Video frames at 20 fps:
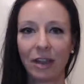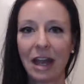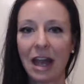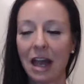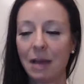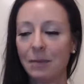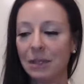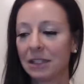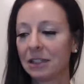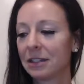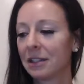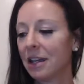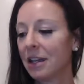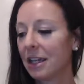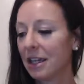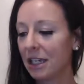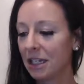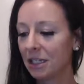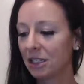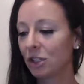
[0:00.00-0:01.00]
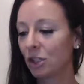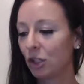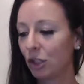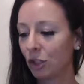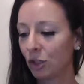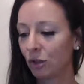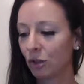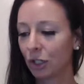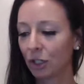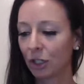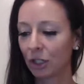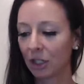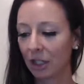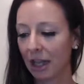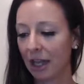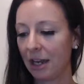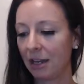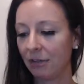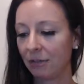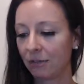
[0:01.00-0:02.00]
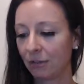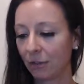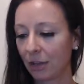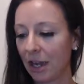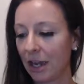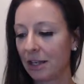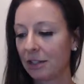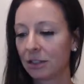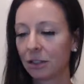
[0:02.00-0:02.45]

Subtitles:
habits into your life, okay?